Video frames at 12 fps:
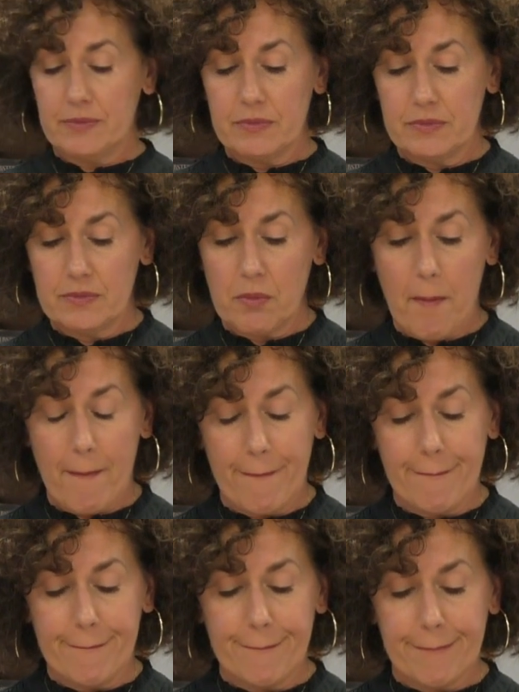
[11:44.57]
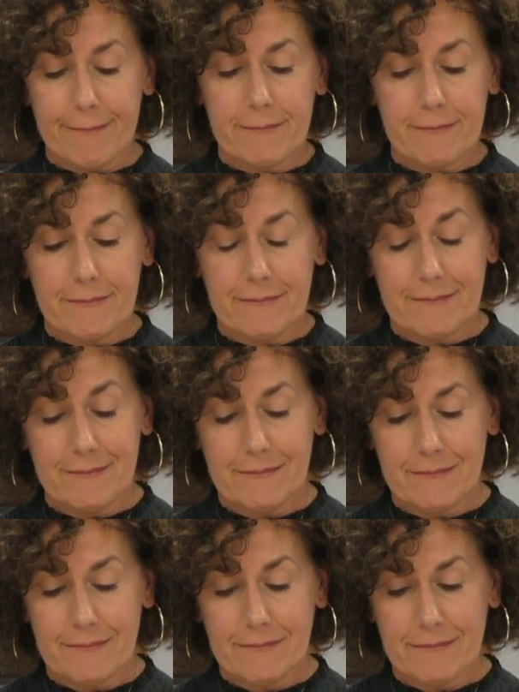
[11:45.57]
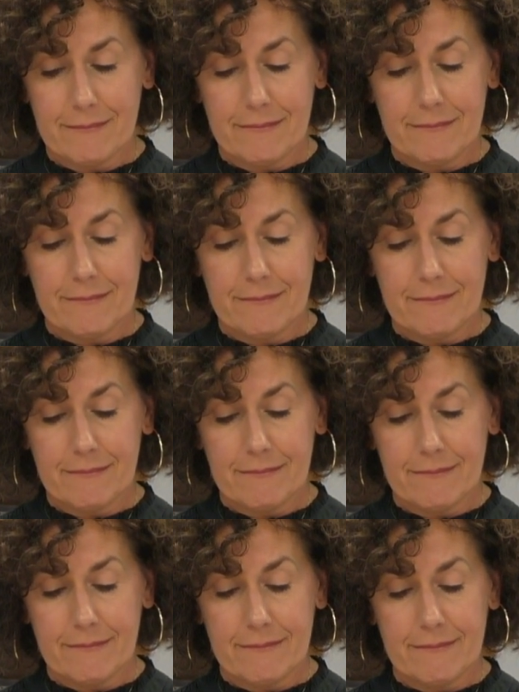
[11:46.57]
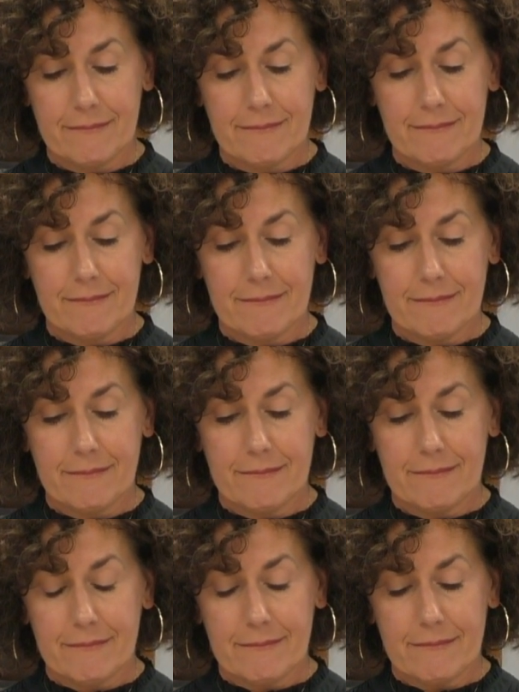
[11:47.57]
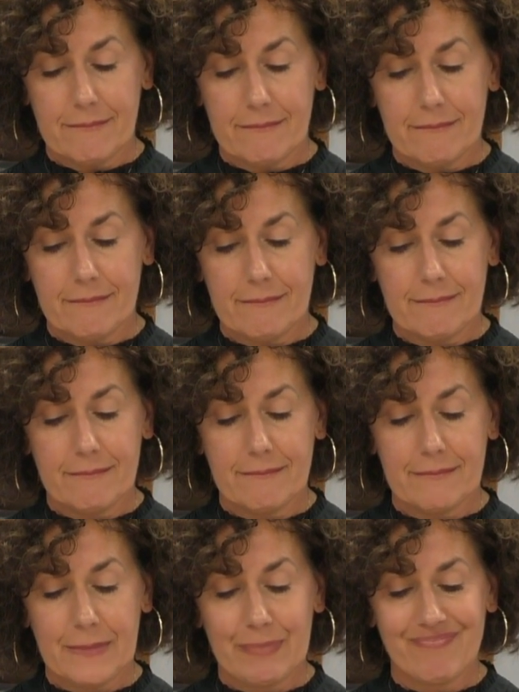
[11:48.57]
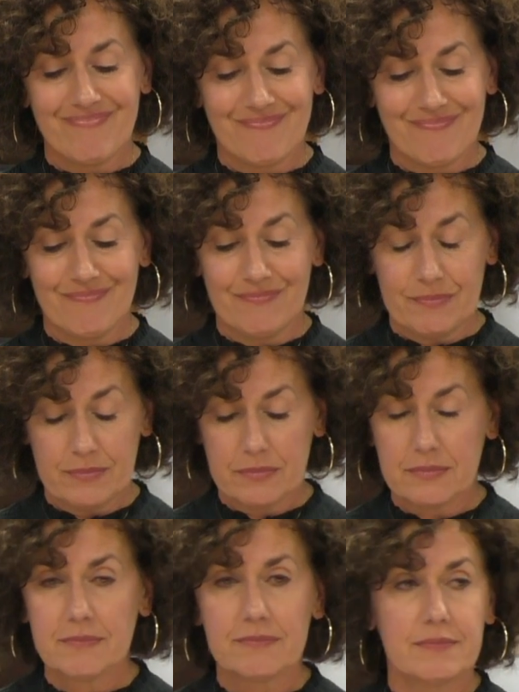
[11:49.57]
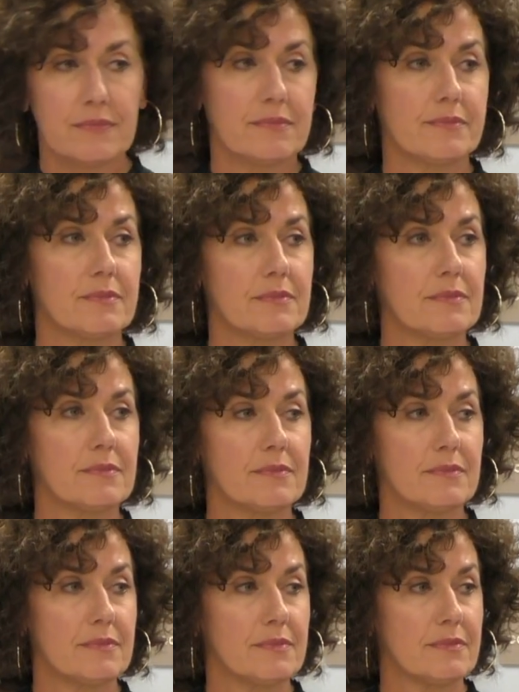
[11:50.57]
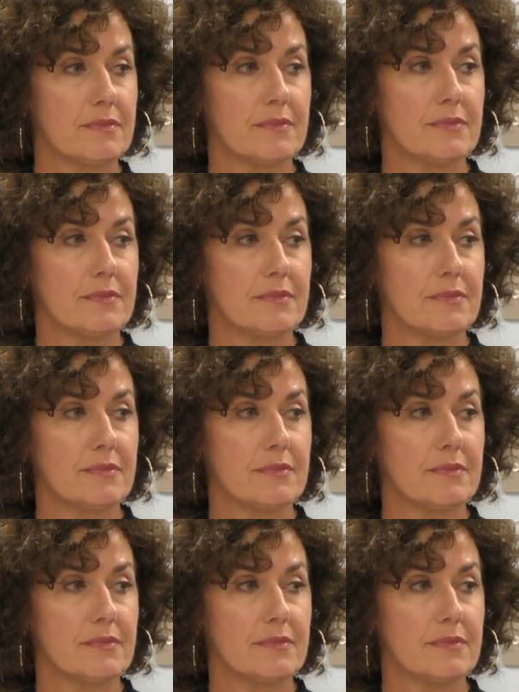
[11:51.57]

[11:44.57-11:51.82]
(silence)